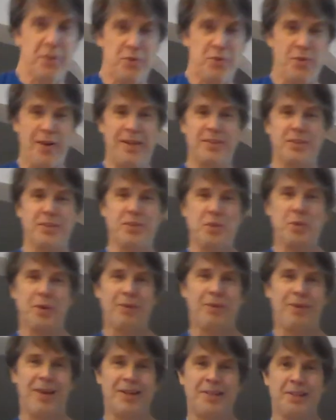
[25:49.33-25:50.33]
of trying to do it
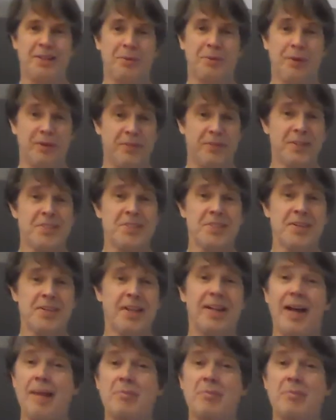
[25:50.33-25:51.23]
right here on this thing.